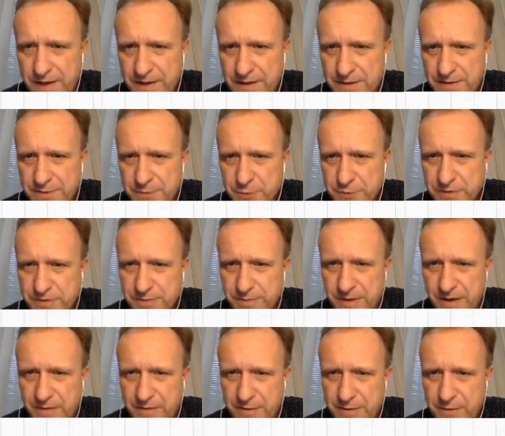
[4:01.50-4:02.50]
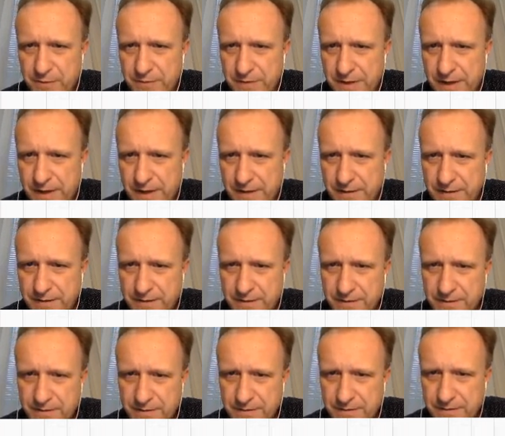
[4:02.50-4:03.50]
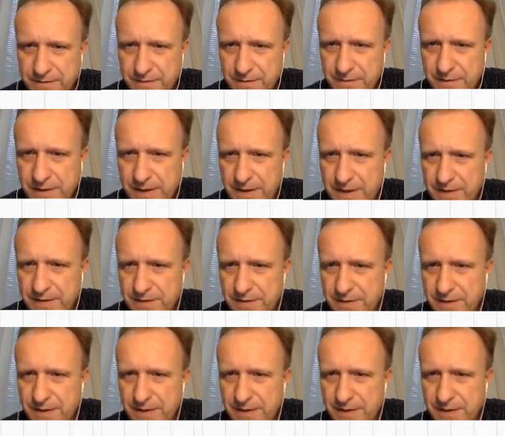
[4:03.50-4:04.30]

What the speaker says: to the power of n. Okay,